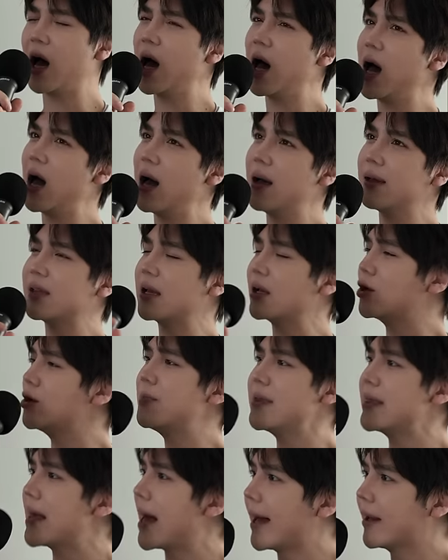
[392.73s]
Uh, it could
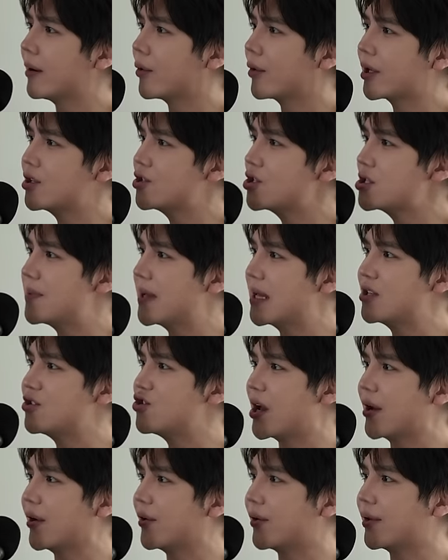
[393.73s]
be that, or it could just be in
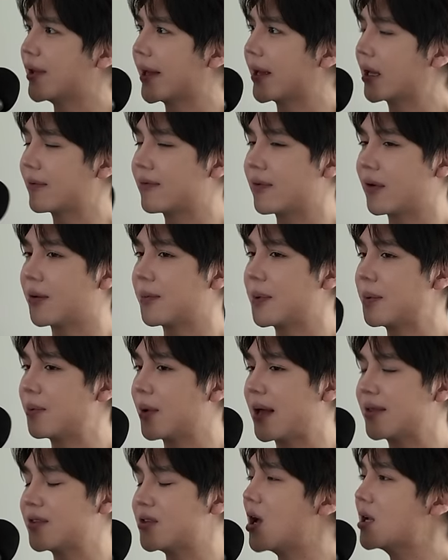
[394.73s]
general. Like if other
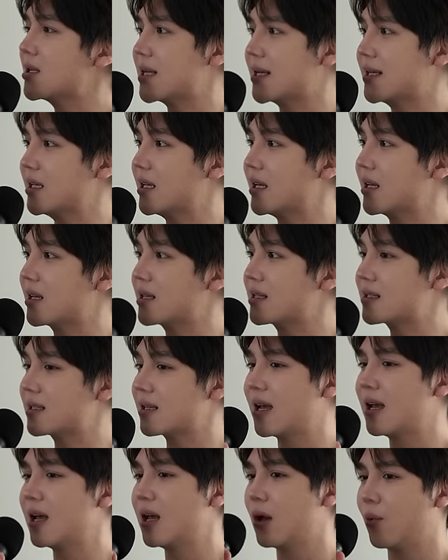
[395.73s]
people toss ideas,
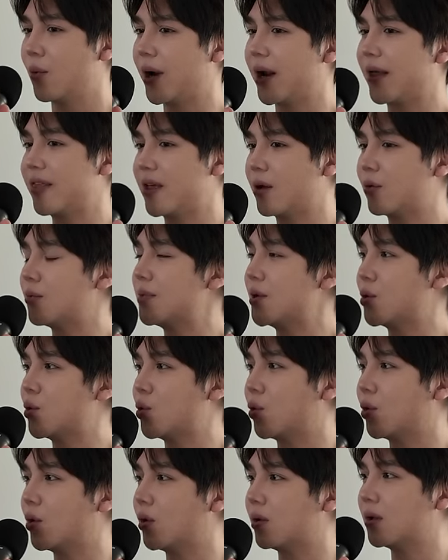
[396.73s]
what I think would be
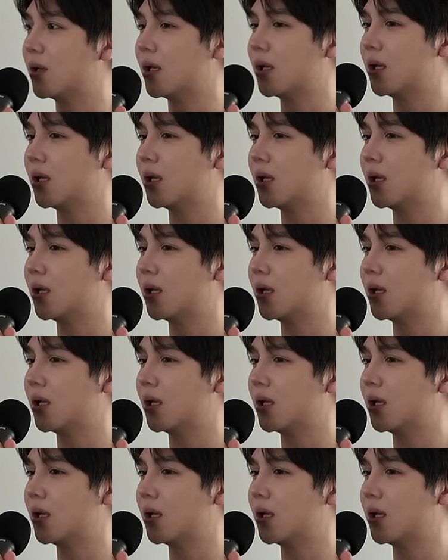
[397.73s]
cool.